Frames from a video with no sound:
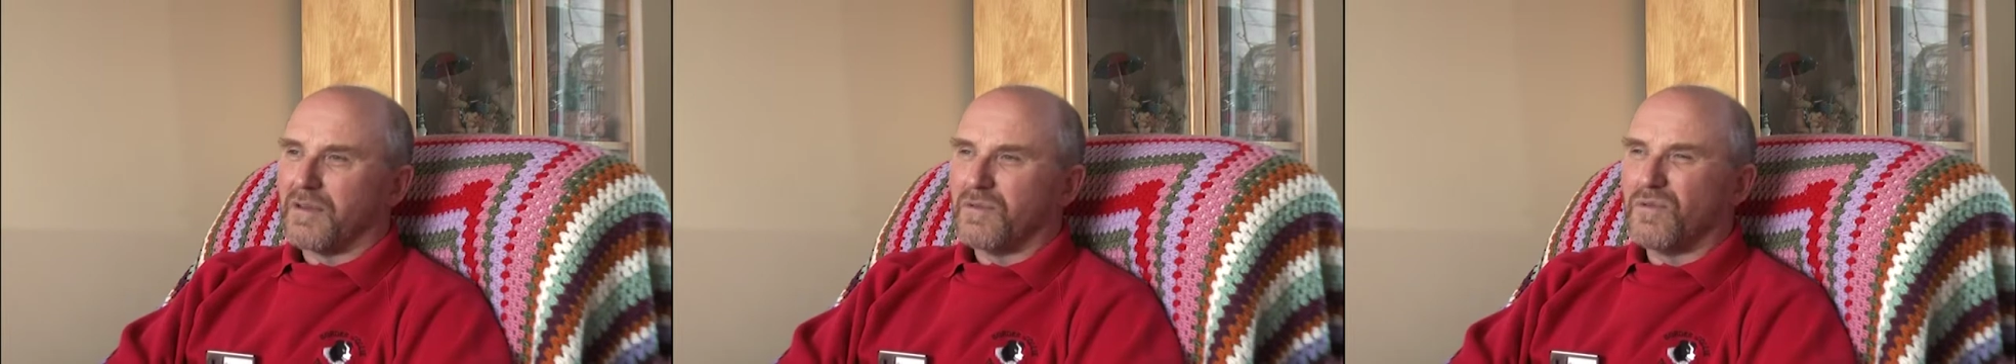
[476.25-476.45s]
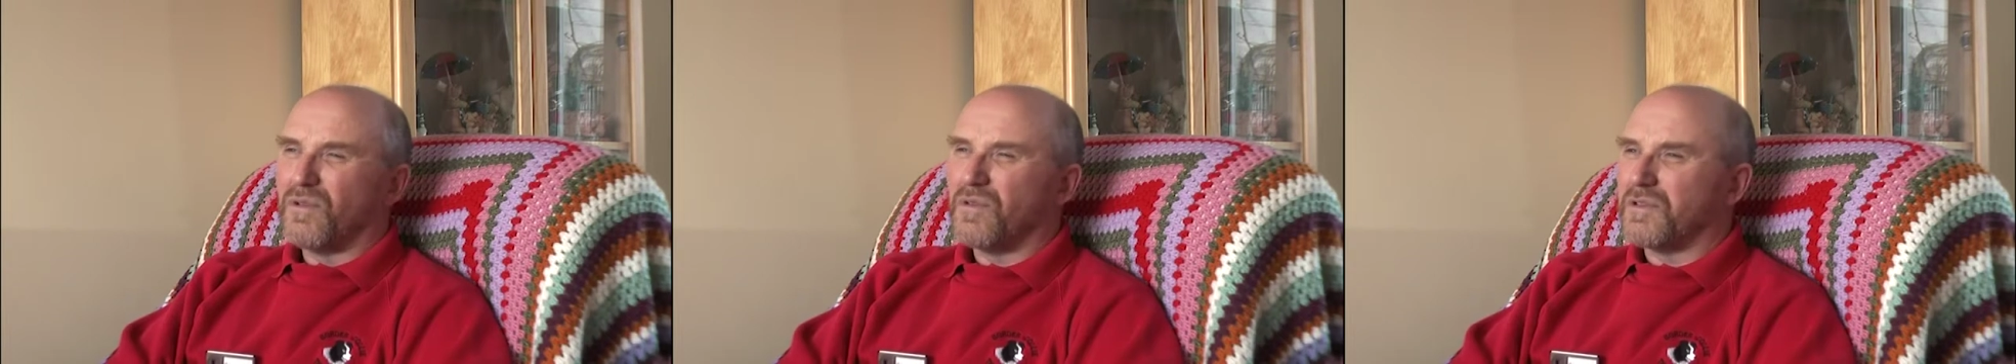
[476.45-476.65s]

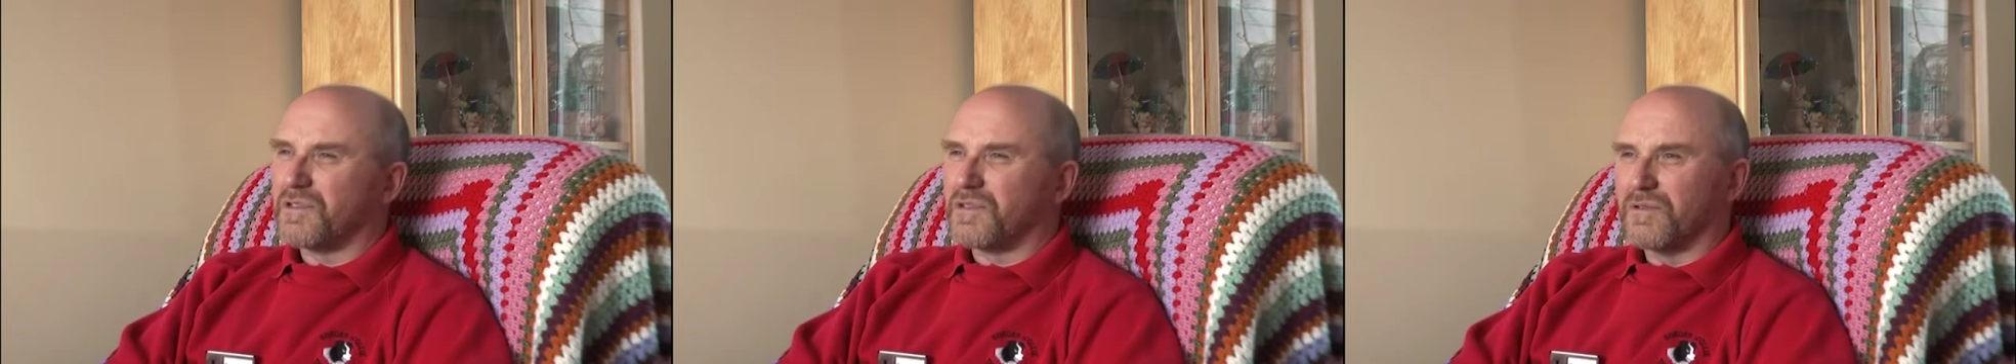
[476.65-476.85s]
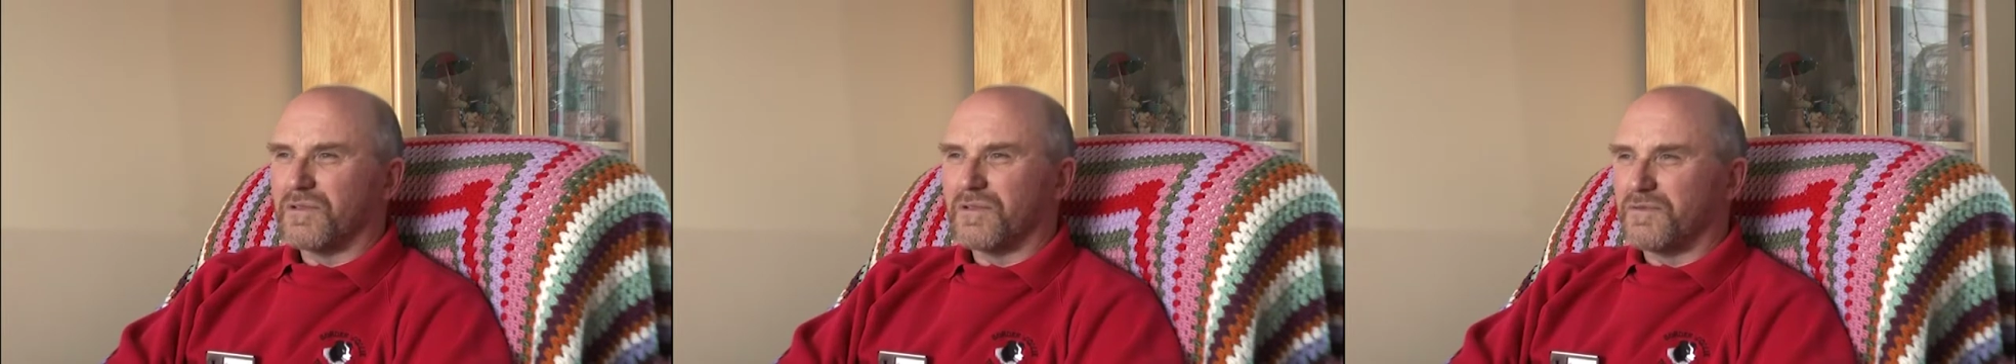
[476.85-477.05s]
all the
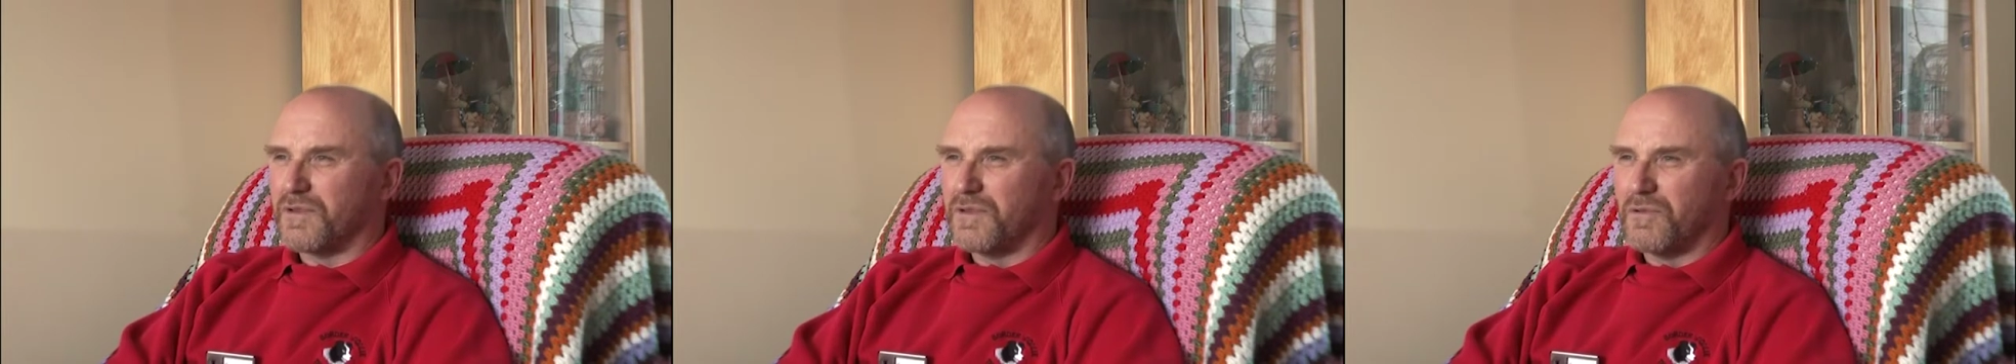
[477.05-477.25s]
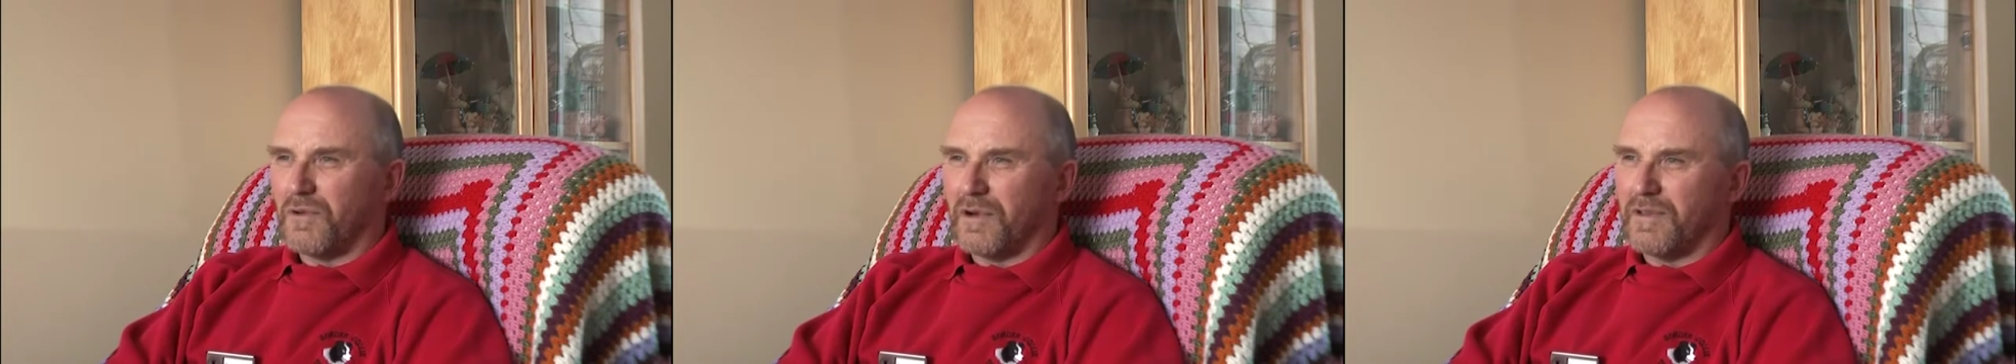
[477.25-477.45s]
sort of
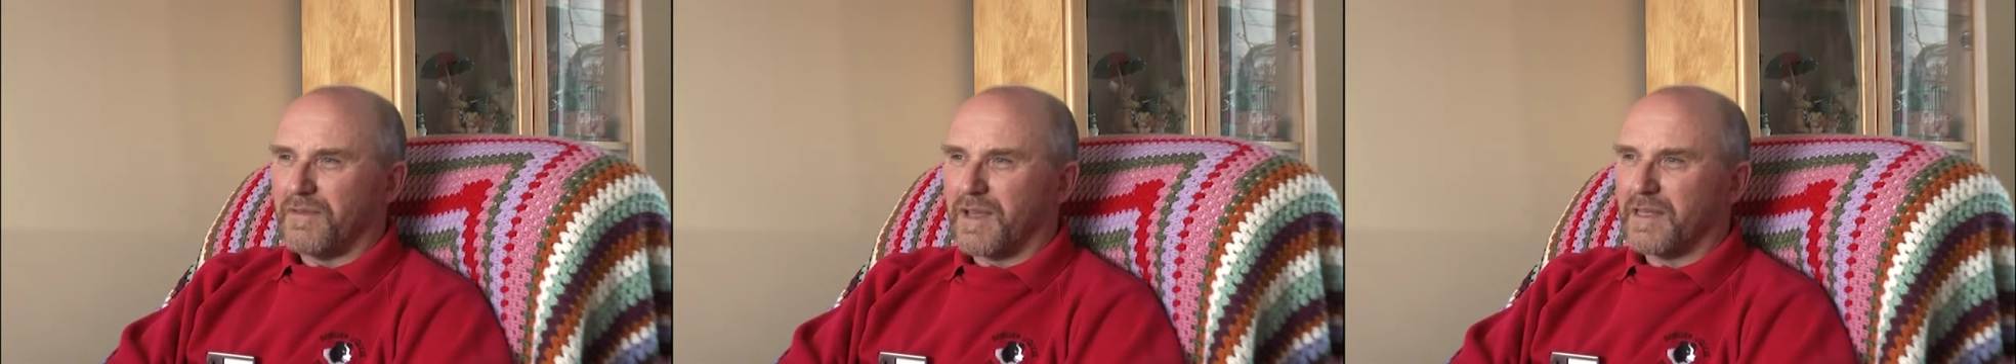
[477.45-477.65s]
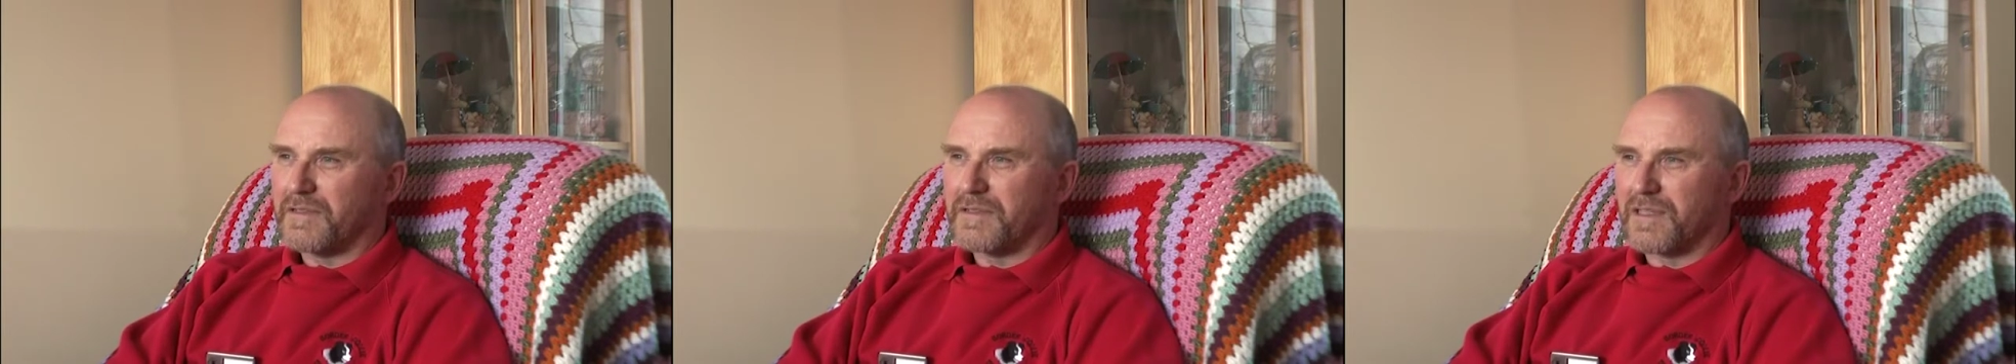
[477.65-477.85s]
rural
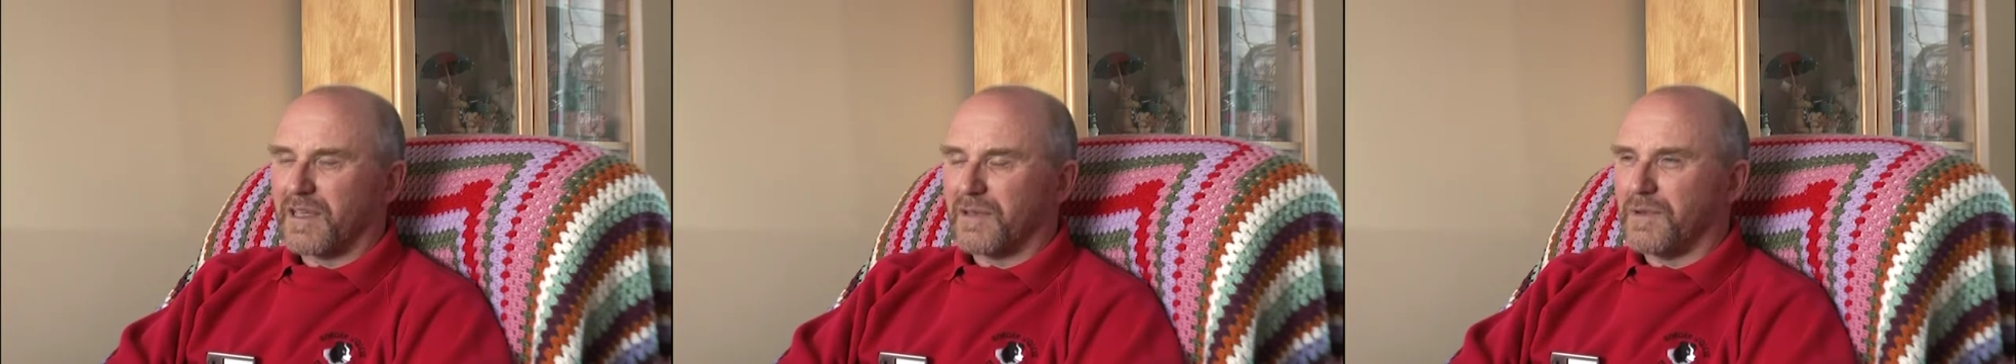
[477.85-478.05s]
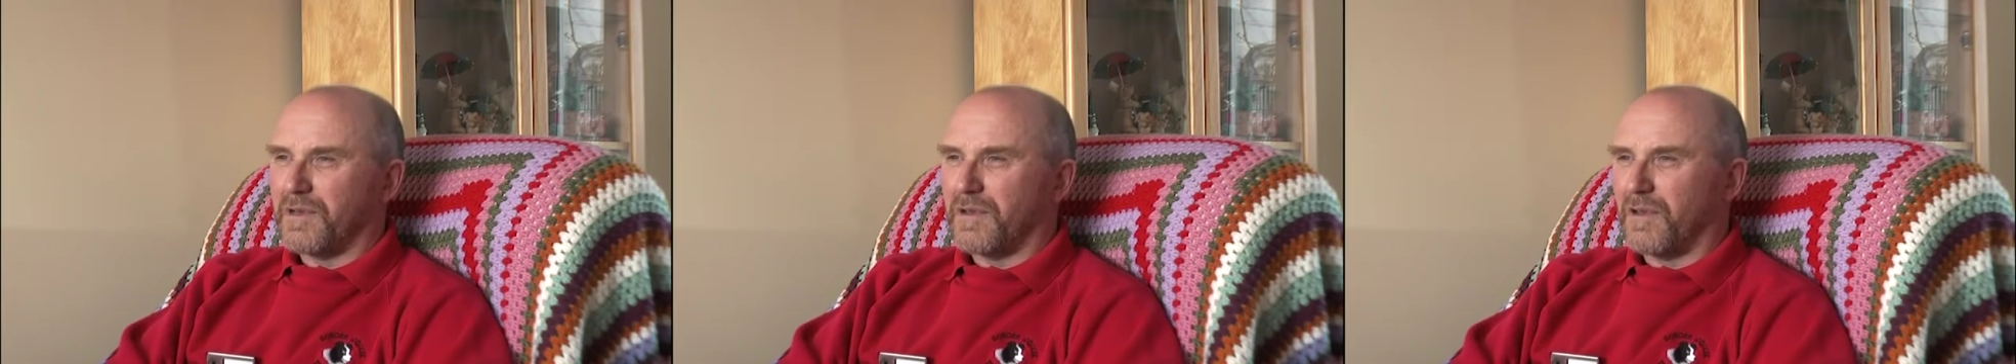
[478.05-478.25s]
events going